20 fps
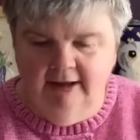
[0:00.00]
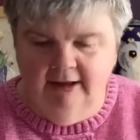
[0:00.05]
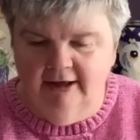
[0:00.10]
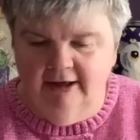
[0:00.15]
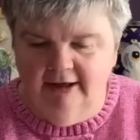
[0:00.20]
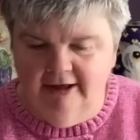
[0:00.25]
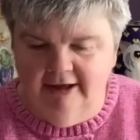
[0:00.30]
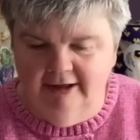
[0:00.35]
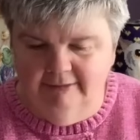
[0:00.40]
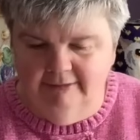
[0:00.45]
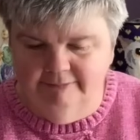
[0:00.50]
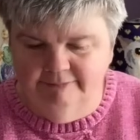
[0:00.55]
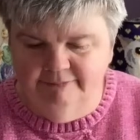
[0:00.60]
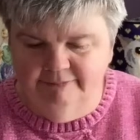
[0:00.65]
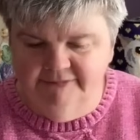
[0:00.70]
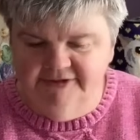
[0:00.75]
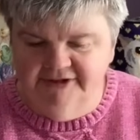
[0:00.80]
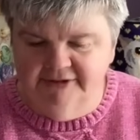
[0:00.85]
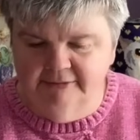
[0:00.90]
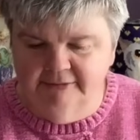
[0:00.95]

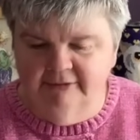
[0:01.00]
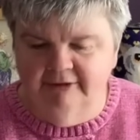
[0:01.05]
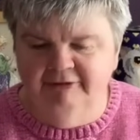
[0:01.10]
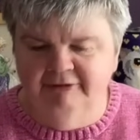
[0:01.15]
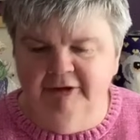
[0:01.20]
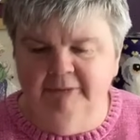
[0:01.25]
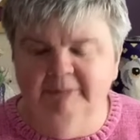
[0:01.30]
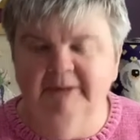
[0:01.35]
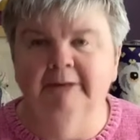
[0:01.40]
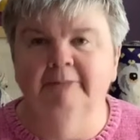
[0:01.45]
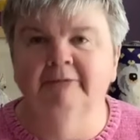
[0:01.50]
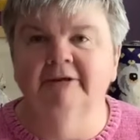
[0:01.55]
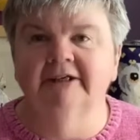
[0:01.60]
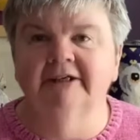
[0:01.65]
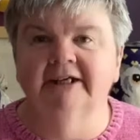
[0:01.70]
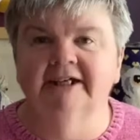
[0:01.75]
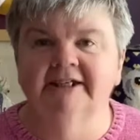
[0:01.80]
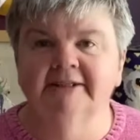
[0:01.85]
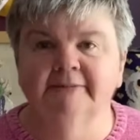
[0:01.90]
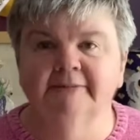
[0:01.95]
A few people
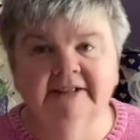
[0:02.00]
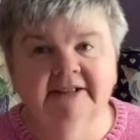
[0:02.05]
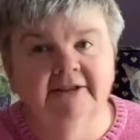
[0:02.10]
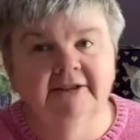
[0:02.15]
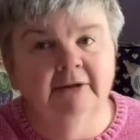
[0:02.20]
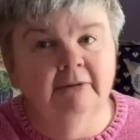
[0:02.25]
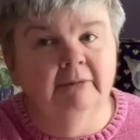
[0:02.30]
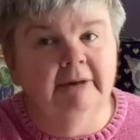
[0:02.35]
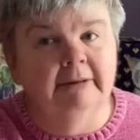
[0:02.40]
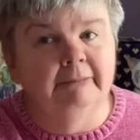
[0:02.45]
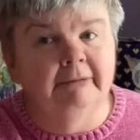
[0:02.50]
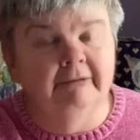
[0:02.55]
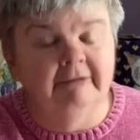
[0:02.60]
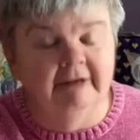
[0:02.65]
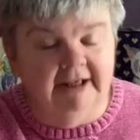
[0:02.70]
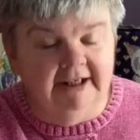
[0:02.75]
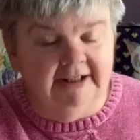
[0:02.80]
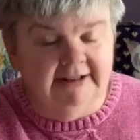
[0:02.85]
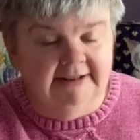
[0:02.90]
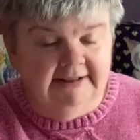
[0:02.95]
had asked me to do whip
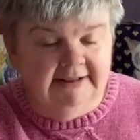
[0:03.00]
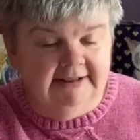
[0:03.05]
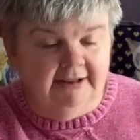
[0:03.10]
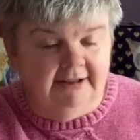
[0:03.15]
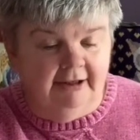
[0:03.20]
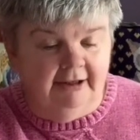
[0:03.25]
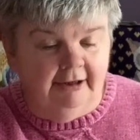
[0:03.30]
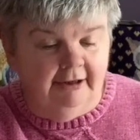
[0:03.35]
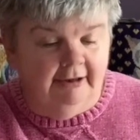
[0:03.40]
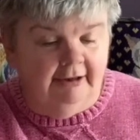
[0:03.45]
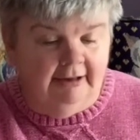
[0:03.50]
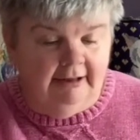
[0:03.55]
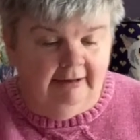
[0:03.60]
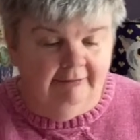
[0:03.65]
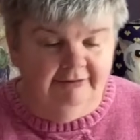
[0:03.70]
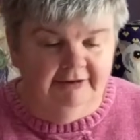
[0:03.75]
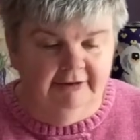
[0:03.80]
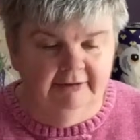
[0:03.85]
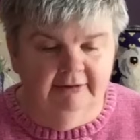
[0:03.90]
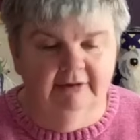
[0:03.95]
parades, so
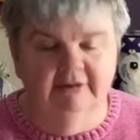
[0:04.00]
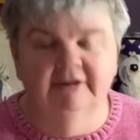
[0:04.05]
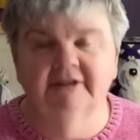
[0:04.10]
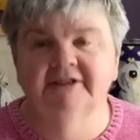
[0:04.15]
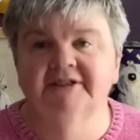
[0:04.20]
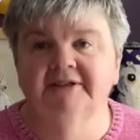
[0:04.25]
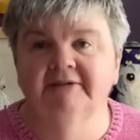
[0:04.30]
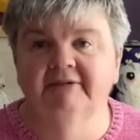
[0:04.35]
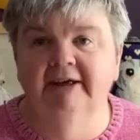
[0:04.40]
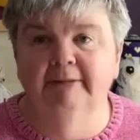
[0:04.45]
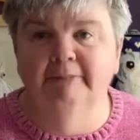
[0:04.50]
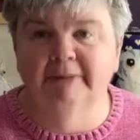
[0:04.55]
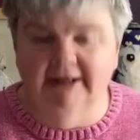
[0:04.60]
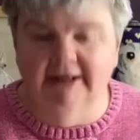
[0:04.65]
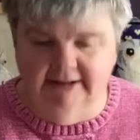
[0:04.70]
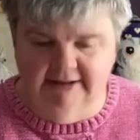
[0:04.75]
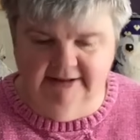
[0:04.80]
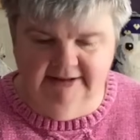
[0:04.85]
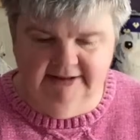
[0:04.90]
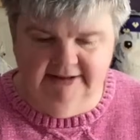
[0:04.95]
there's 3
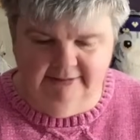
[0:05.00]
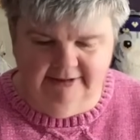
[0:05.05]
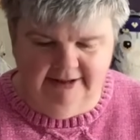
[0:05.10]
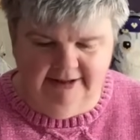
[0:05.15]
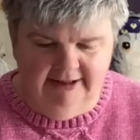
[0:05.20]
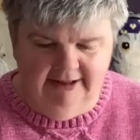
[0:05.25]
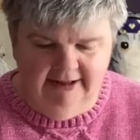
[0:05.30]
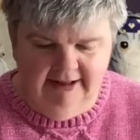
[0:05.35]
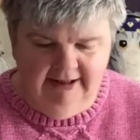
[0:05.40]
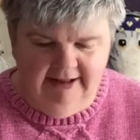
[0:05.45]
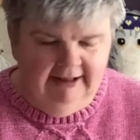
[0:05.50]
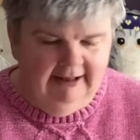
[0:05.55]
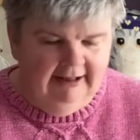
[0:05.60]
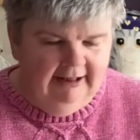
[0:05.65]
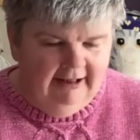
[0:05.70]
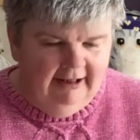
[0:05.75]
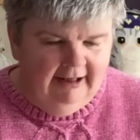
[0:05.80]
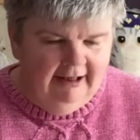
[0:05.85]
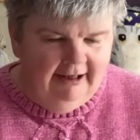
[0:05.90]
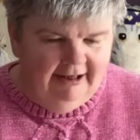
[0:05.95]
parts to it.
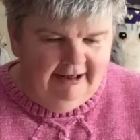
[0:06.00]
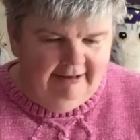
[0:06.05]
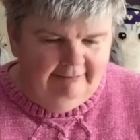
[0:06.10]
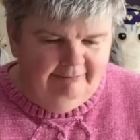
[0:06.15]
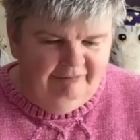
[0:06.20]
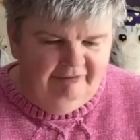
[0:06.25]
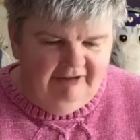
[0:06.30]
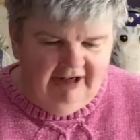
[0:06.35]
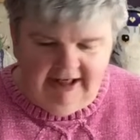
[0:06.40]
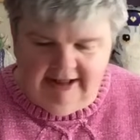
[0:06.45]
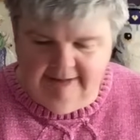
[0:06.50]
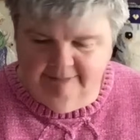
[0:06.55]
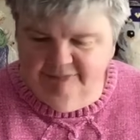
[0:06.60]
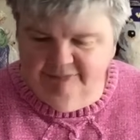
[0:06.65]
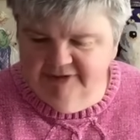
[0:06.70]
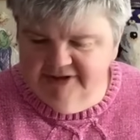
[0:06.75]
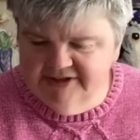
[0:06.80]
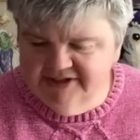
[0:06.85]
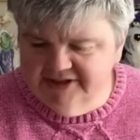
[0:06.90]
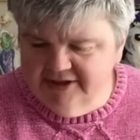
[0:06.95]
Right,
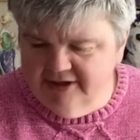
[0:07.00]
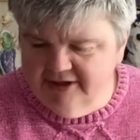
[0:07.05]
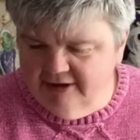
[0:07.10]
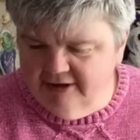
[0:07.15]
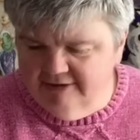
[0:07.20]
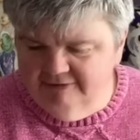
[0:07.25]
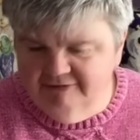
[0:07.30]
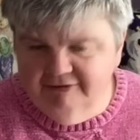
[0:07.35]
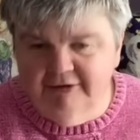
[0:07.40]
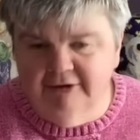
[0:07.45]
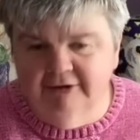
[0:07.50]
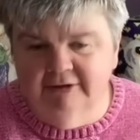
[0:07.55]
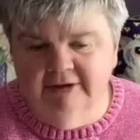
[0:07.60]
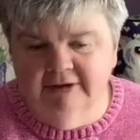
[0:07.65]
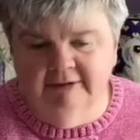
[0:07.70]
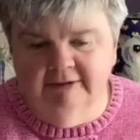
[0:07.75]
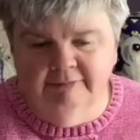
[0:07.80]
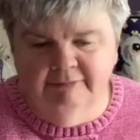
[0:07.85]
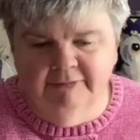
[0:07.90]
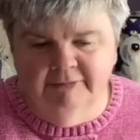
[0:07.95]
so
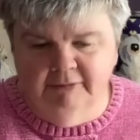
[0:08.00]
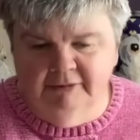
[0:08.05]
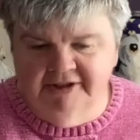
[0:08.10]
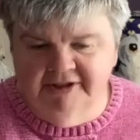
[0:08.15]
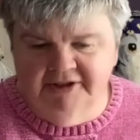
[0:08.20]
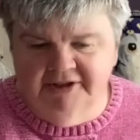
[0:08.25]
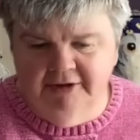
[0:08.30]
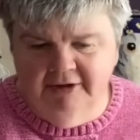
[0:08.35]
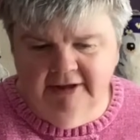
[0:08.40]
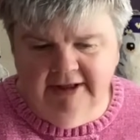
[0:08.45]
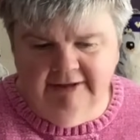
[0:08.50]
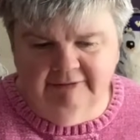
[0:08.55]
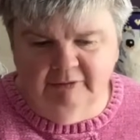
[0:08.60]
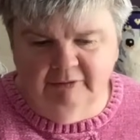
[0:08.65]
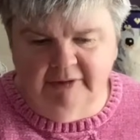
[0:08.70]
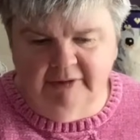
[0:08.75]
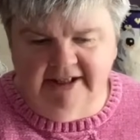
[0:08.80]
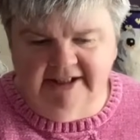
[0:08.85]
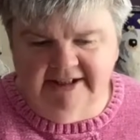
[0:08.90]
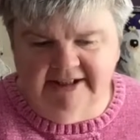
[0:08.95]
there were 2
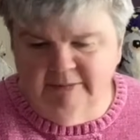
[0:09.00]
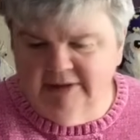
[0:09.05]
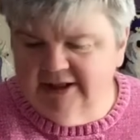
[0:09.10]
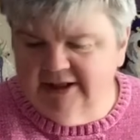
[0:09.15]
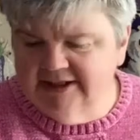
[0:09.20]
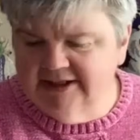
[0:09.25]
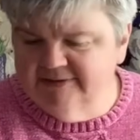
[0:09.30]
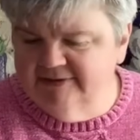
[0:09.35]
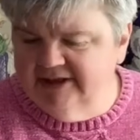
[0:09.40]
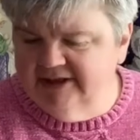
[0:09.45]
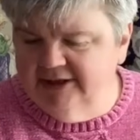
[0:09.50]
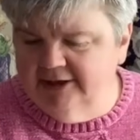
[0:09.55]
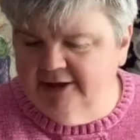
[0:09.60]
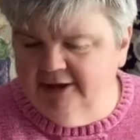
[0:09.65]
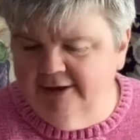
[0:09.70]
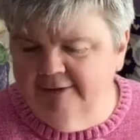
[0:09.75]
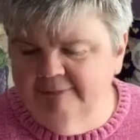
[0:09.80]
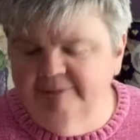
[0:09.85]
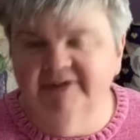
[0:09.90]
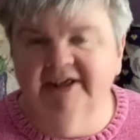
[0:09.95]
giveaways in my last
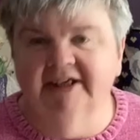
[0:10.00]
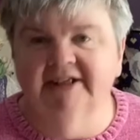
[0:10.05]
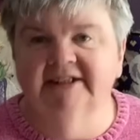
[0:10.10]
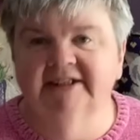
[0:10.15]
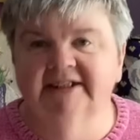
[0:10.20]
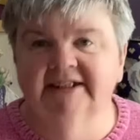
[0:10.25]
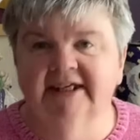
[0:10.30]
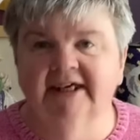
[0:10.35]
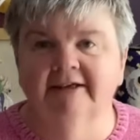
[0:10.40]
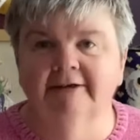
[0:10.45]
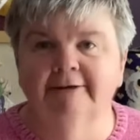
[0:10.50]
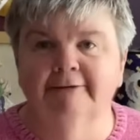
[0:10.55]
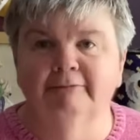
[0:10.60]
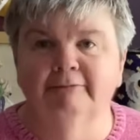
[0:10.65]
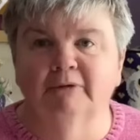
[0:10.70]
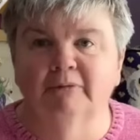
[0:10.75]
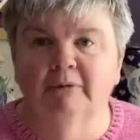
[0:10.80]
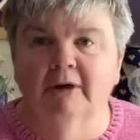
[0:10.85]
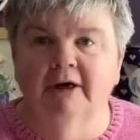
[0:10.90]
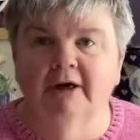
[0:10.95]
video. You had to say the
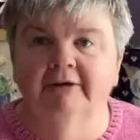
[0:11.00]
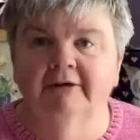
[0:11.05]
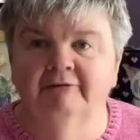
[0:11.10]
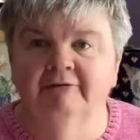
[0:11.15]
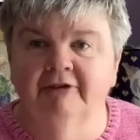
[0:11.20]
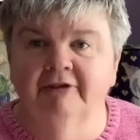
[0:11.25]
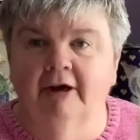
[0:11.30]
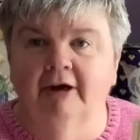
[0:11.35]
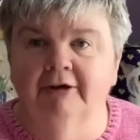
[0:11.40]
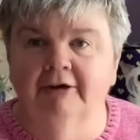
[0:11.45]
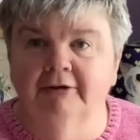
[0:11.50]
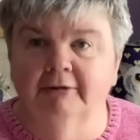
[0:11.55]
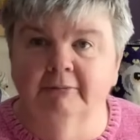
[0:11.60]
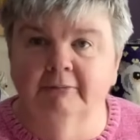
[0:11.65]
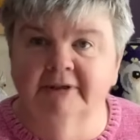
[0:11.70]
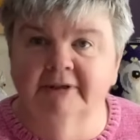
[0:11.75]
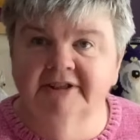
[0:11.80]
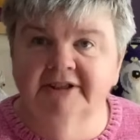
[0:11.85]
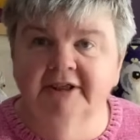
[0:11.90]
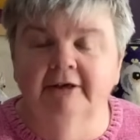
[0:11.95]
number 1 or
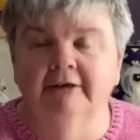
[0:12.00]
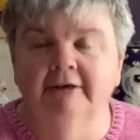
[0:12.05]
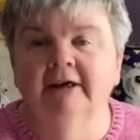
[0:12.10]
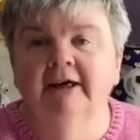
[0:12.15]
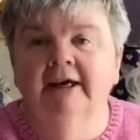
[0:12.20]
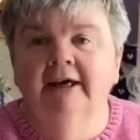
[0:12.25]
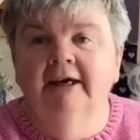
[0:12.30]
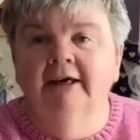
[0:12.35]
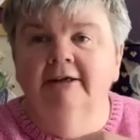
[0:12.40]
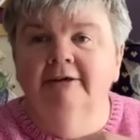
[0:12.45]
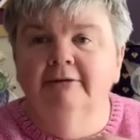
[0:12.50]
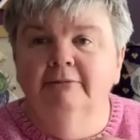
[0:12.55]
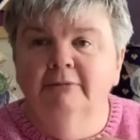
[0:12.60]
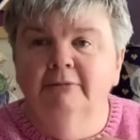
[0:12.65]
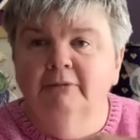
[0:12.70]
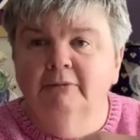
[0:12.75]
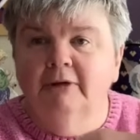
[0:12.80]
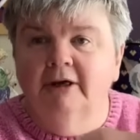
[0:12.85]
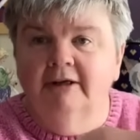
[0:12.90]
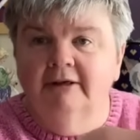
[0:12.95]
number 2.
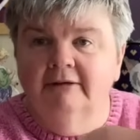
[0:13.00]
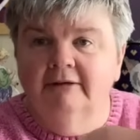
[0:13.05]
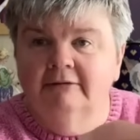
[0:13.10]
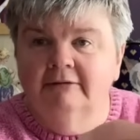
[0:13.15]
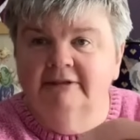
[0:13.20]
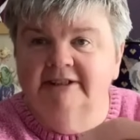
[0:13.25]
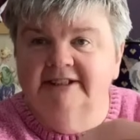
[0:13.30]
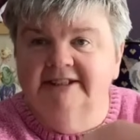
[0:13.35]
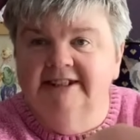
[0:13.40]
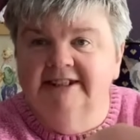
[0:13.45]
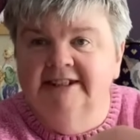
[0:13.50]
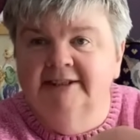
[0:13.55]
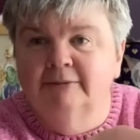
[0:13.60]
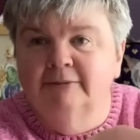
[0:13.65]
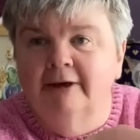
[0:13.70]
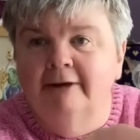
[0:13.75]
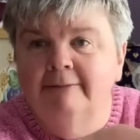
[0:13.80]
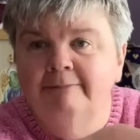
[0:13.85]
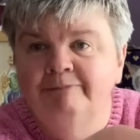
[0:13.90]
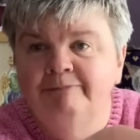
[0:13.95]
Number 1 was this
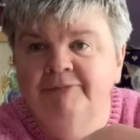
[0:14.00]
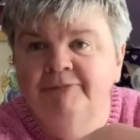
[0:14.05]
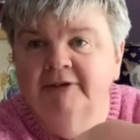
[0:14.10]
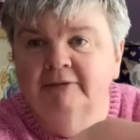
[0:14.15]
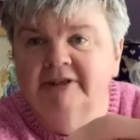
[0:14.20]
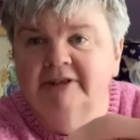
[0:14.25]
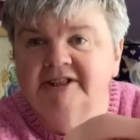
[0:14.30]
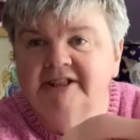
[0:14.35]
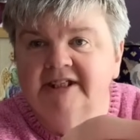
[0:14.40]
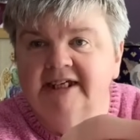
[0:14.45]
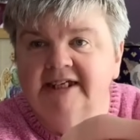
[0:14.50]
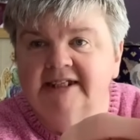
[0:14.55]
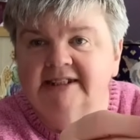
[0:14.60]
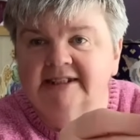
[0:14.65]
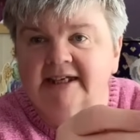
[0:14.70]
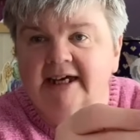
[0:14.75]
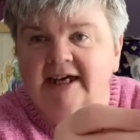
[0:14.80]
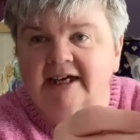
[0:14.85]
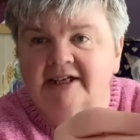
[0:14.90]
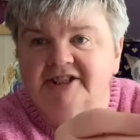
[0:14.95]
one, which is
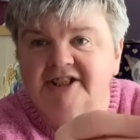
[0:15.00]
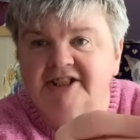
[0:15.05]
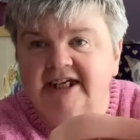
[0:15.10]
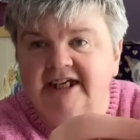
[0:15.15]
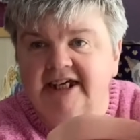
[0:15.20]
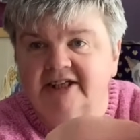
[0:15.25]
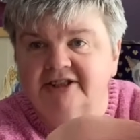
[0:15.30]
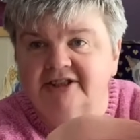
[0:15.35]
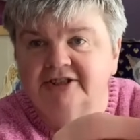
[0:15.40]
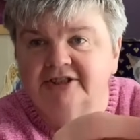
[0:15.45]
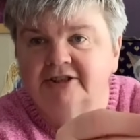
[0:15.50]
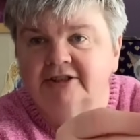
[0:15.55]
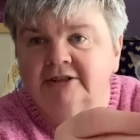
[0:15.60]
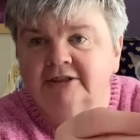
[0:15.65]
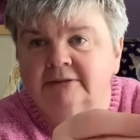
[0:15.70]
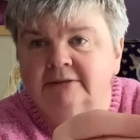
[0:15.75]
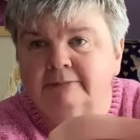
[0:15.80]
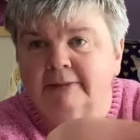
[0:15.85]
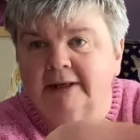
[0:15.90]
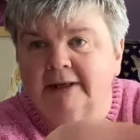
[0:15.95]
Guardian
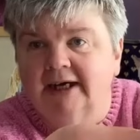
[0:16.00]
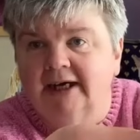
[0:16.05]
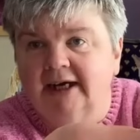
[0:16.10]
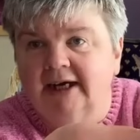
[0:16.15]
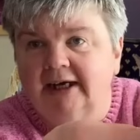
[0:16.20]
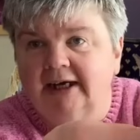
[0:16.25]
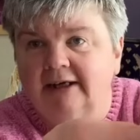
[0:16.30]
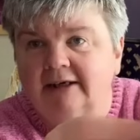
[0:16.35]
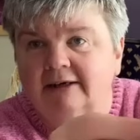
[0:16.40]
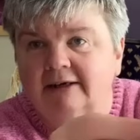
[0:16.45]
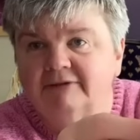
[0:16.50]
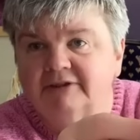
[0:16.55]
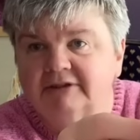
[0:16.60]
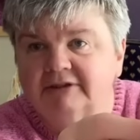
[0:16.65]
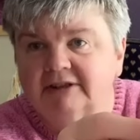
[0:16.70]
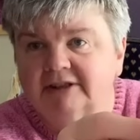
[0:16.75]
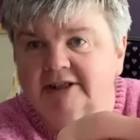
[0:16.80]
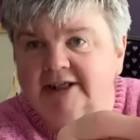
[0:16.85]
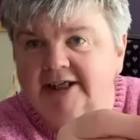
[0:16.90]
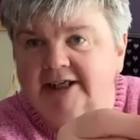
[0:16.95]
Angel by Lavender
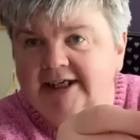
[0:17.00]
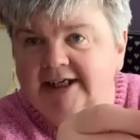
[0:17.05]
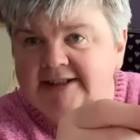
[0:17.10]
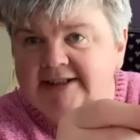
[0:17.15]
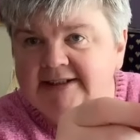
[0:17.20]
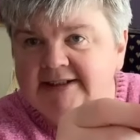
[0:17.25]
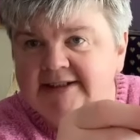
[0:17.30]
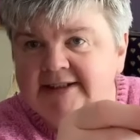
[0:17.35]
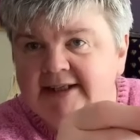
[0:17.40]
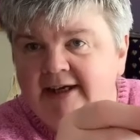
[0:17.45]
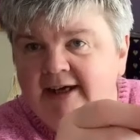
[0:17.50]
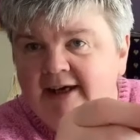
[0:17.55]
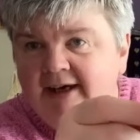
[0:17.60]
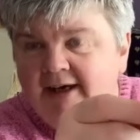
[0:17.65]
and Lace.